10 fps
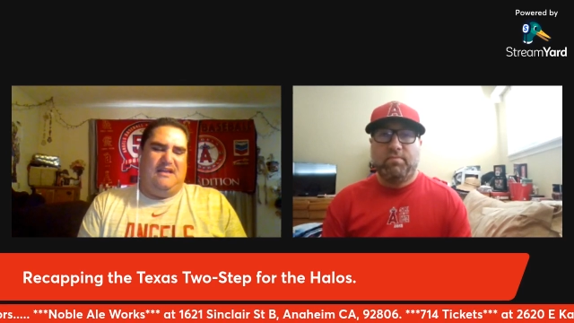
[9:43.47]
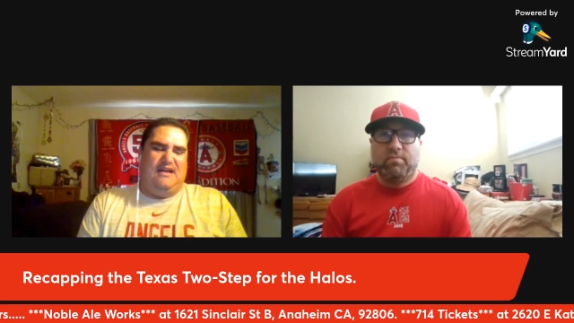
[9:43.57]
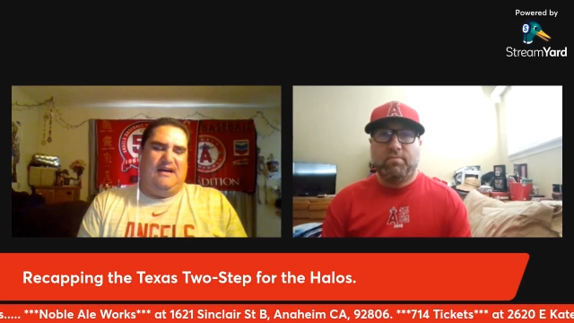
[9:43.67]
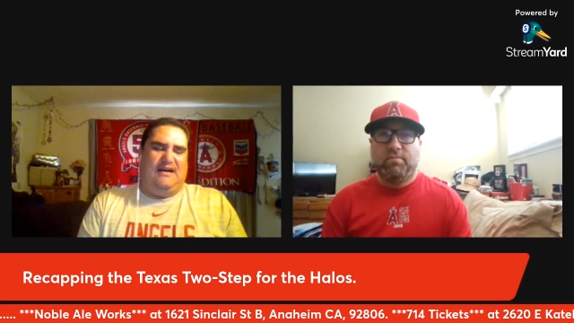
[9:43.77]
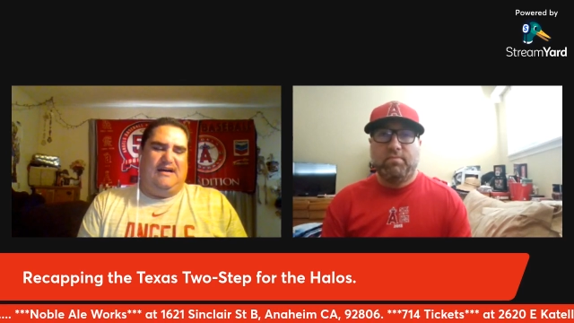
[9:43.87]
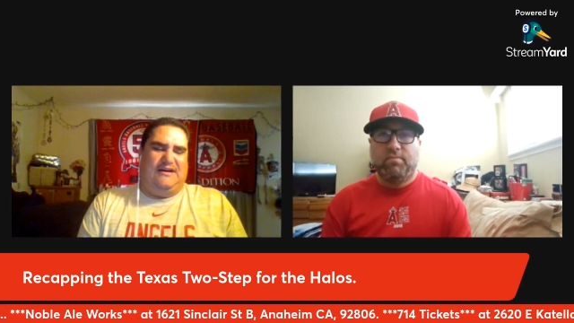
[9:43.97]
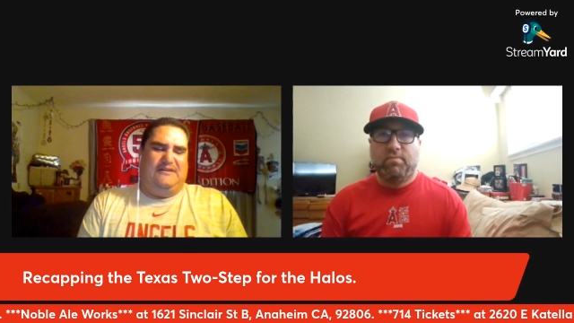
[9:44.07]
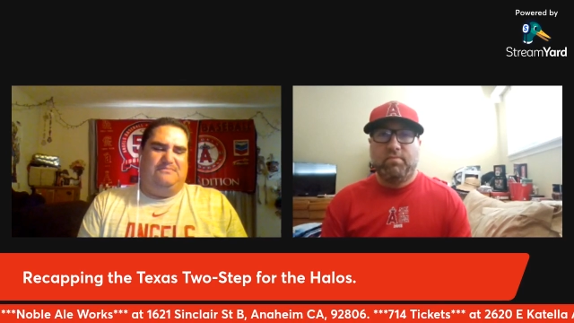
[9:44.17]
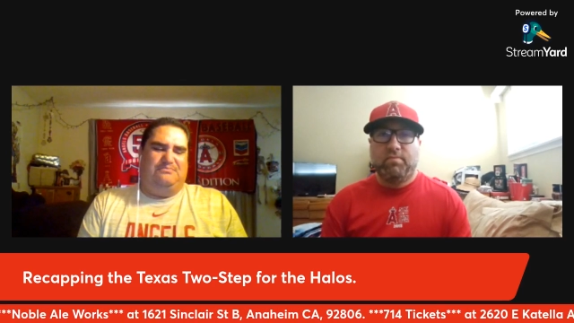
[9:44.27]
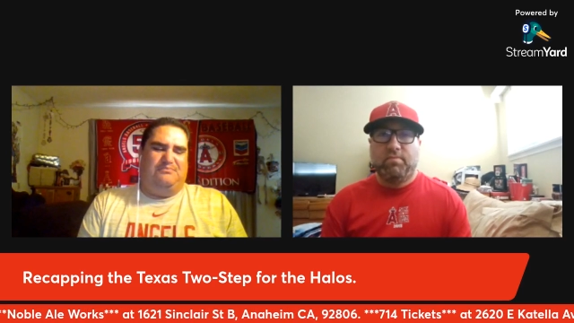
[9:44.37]

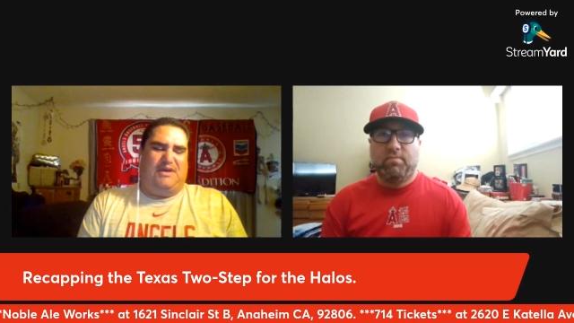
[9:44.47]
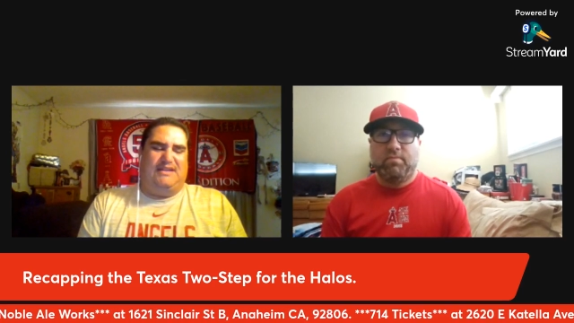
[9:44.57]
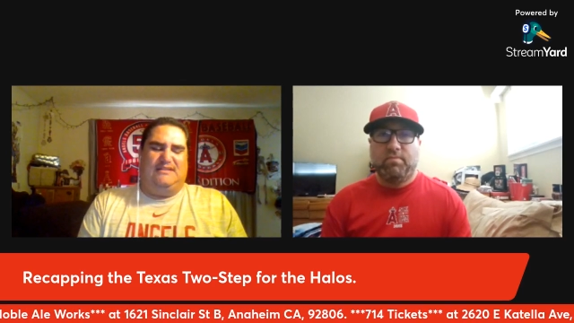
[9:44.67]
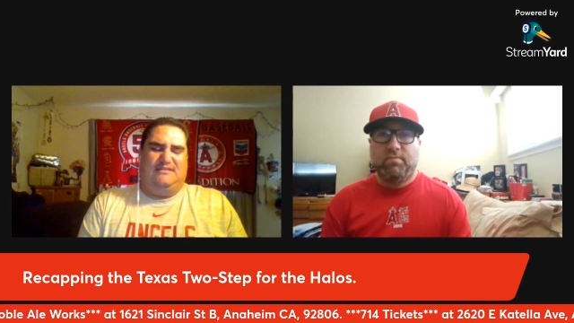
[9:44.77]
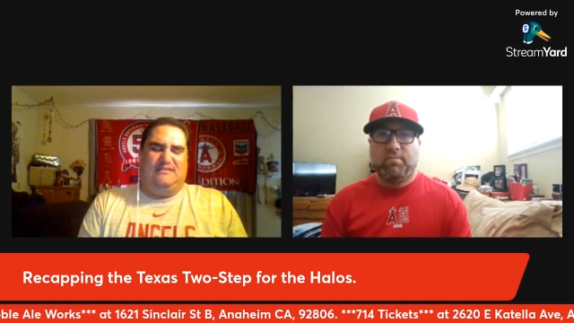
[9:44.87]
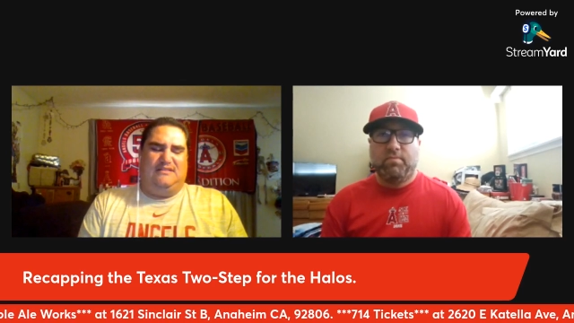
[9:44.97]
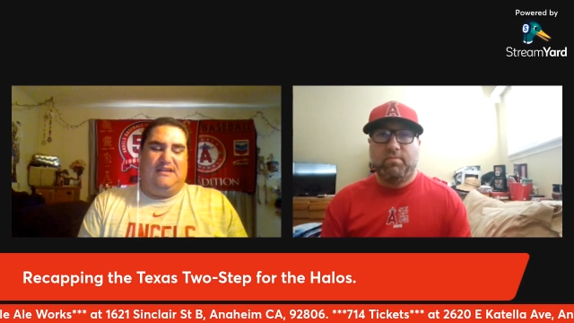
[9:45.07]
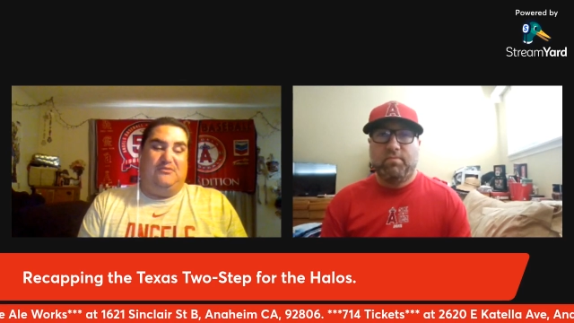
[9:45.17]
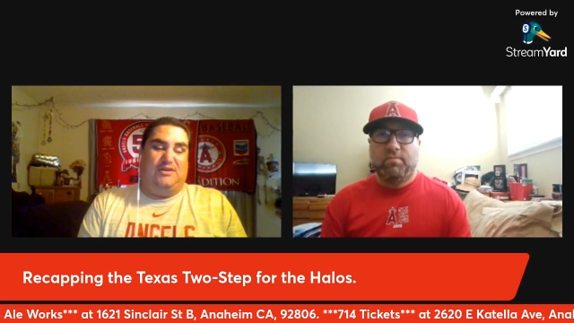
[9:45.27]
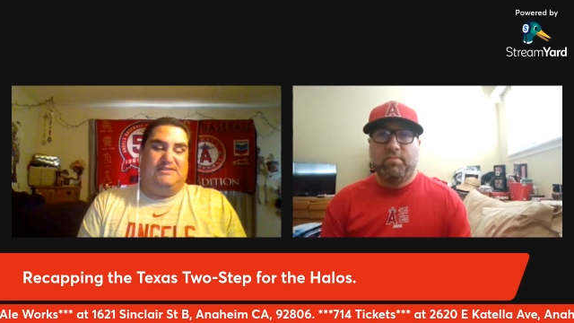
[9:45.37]
Speaker 1: Uh, but
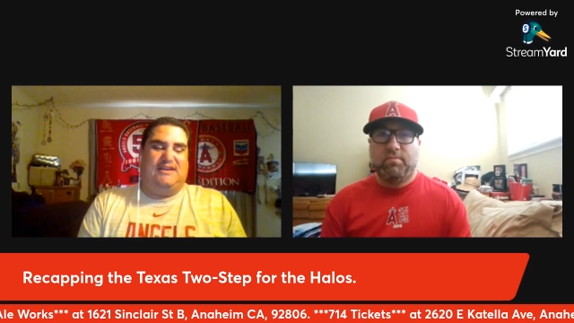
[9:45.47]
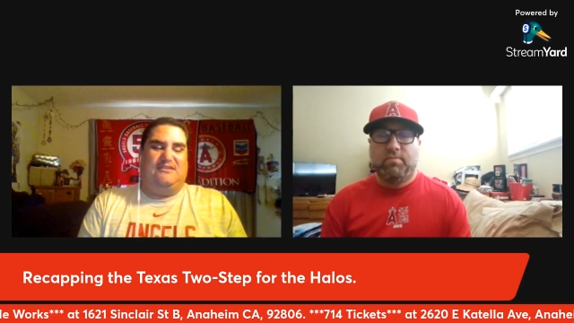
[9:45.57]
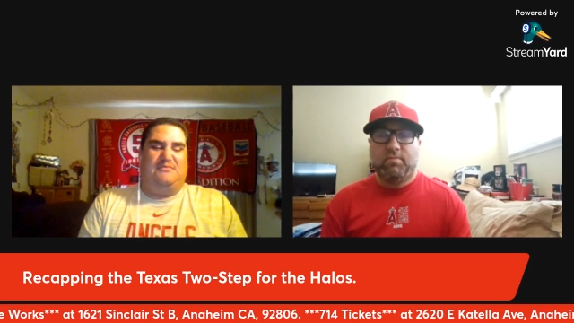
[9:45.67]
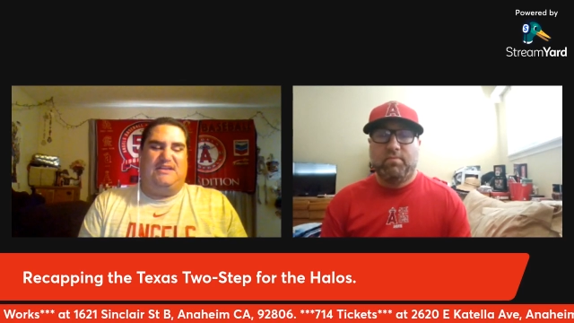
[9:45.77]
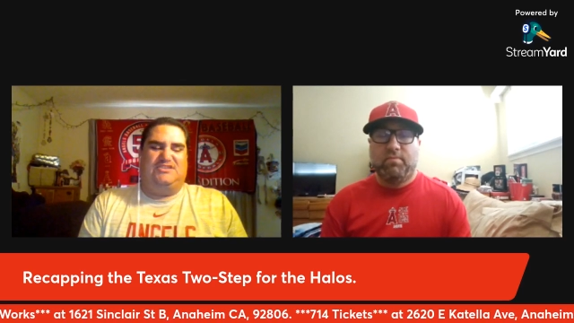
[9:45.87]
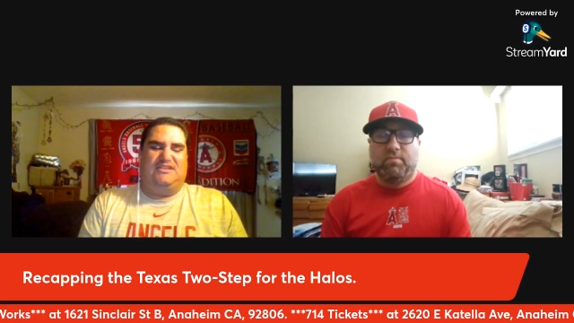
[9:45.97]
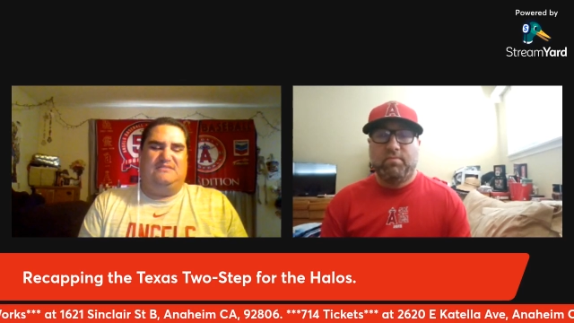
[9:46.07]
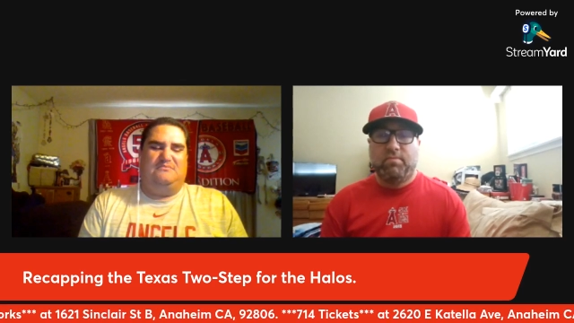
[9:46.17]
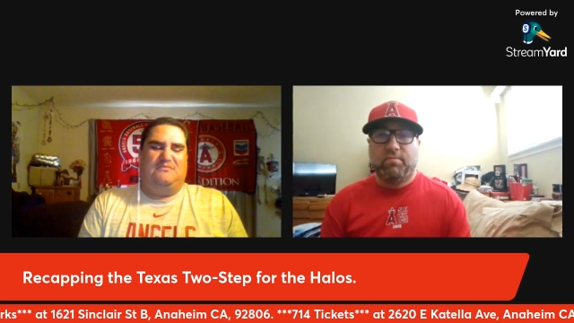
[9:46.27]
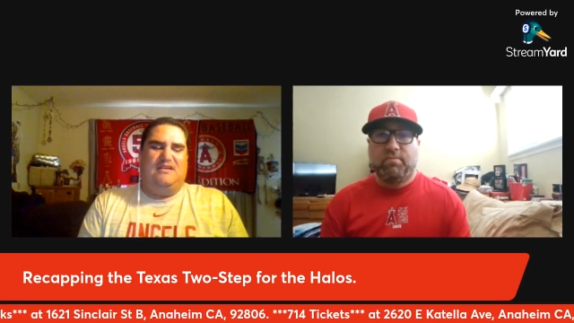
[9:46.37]
it was good to
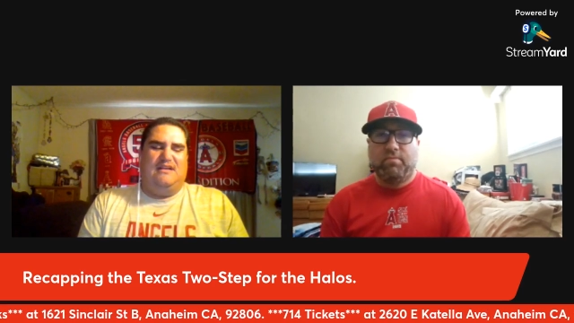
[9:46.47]
mention